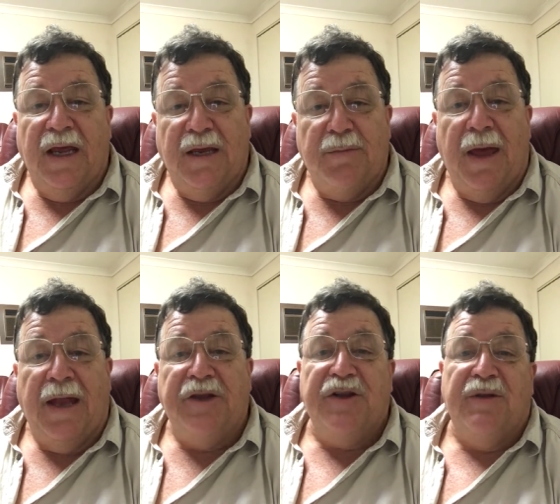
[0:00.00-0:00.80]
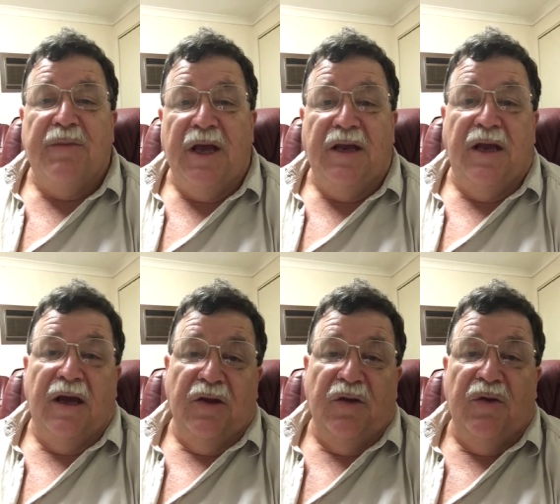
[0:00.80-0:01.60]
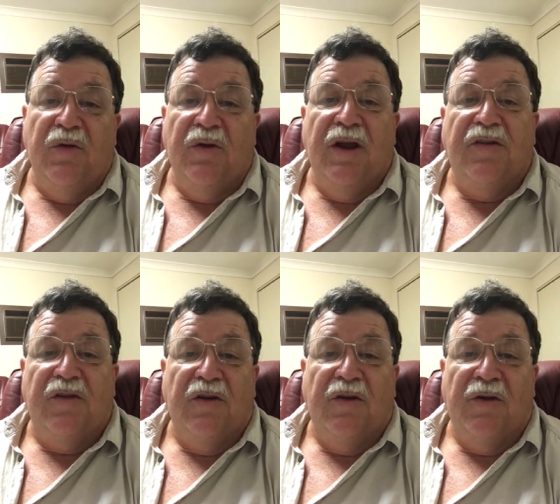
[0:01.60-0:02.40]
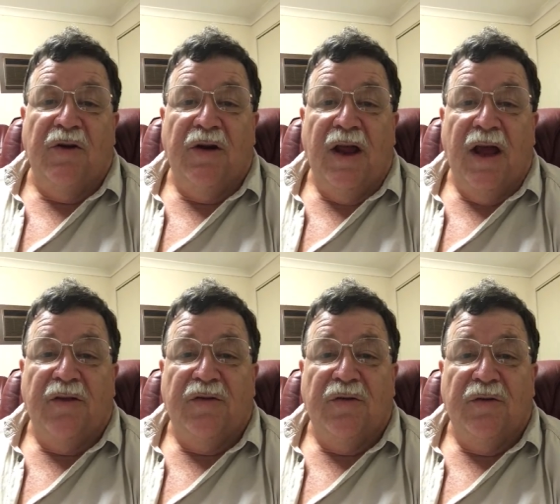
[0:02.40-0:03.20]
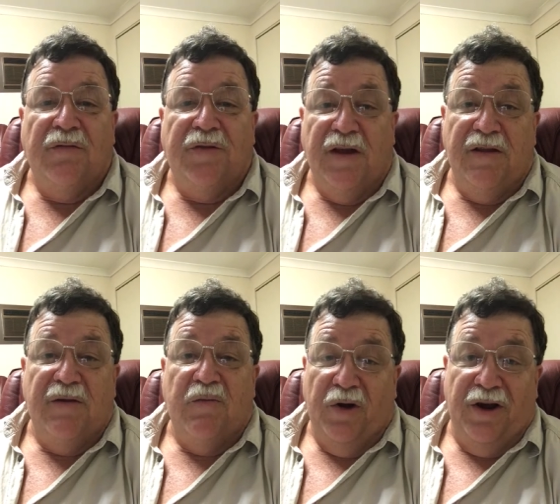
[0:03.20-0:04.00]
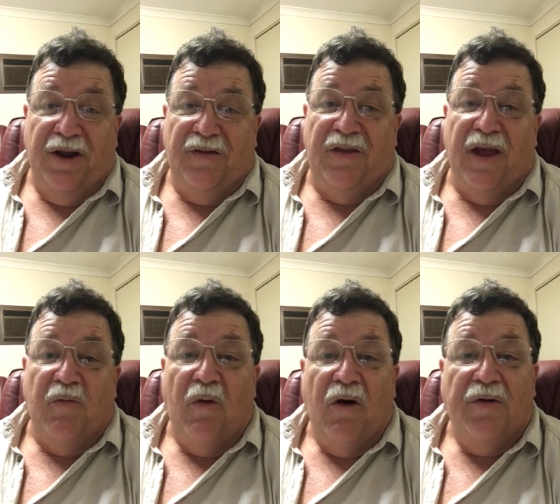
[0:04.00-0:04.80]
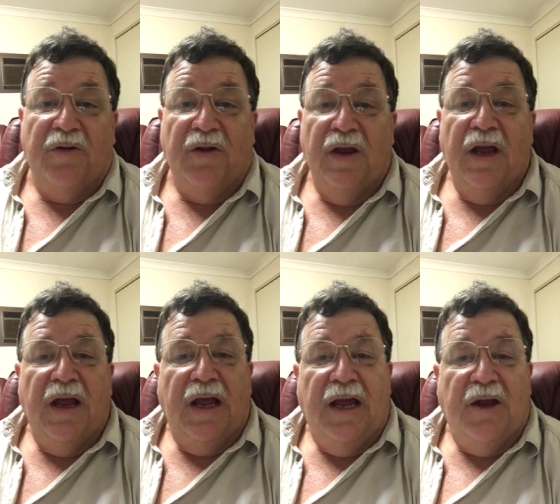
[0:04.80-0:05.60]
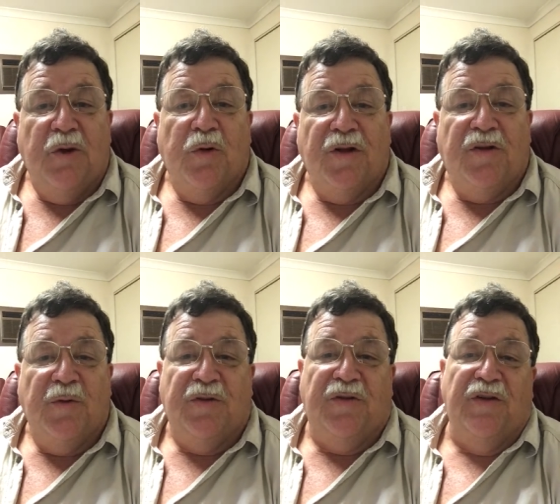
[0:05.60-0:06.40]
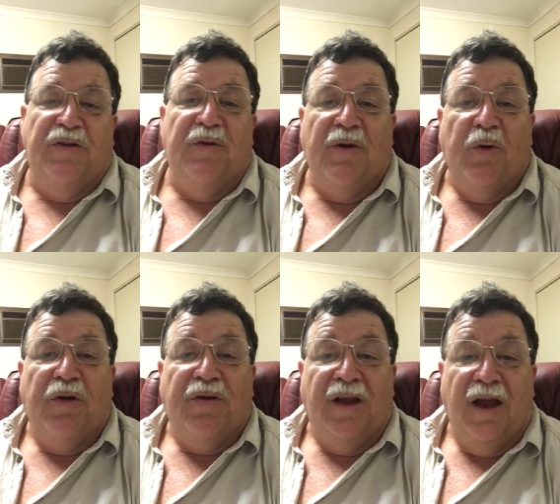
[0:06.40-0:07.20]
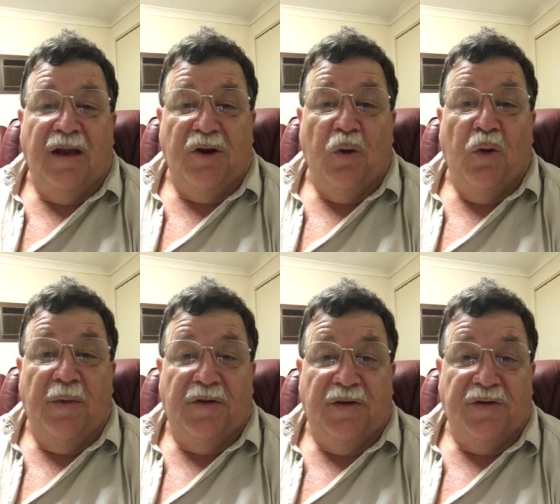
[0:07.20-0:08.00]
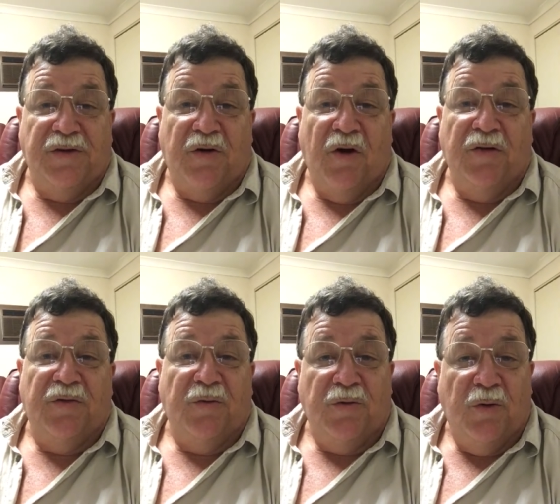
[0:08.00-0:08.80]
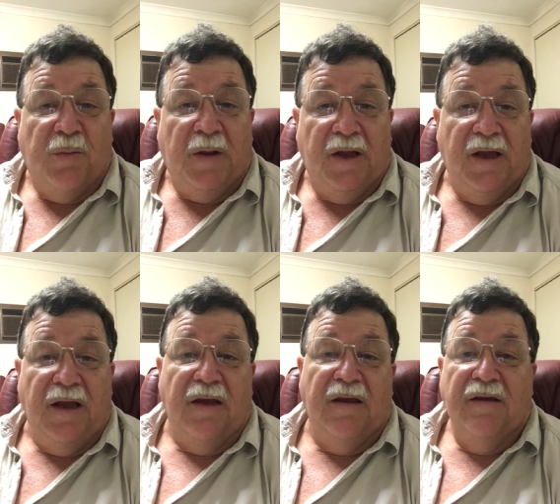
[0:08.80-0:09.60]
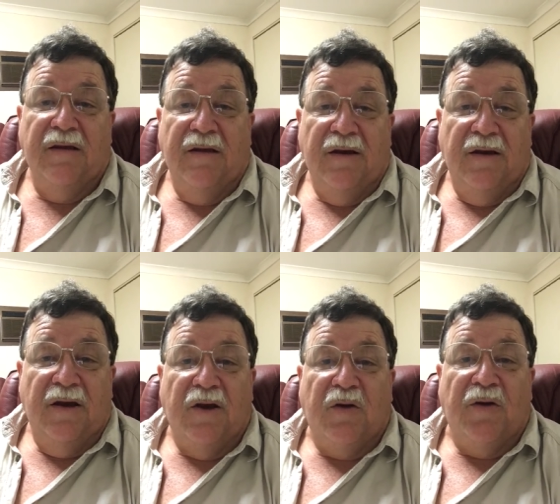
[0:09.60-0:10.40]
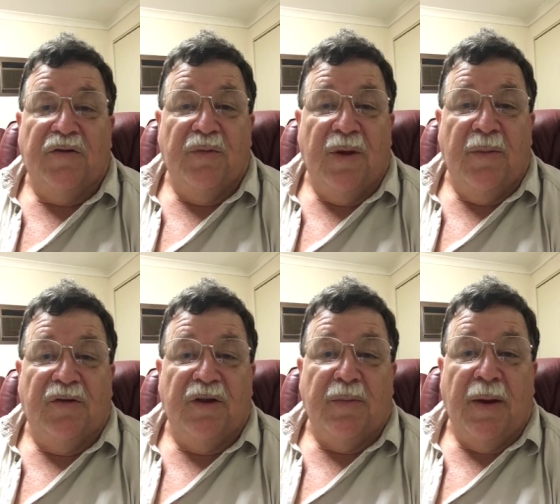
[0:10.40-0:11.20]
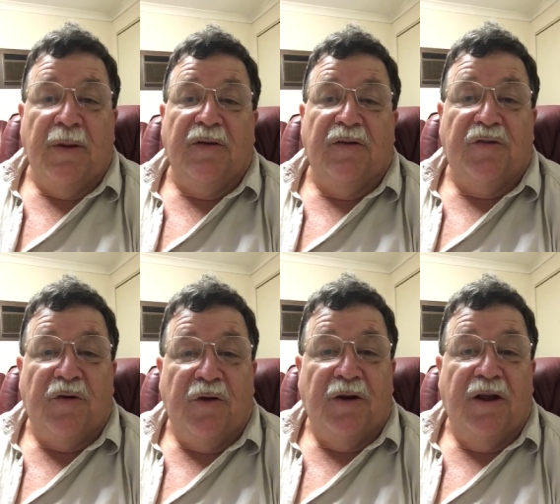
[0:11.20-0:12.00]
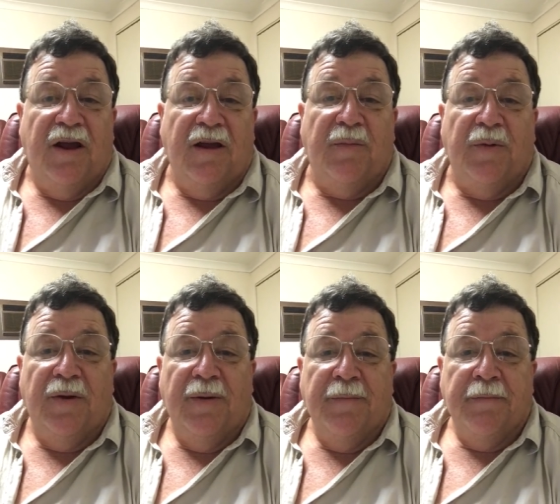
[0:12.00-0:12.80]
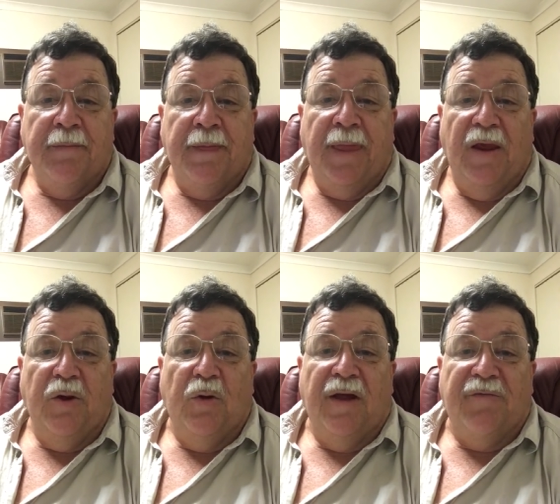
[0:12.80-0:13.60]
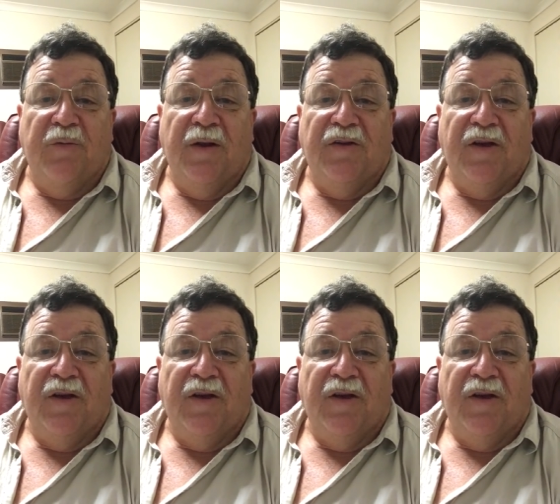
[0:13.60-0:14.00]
In managing the media, you need to learn how to feed them what it is they want in order to assist you, in order to get your message across or your plea across to members of the public to try and keep your loved one's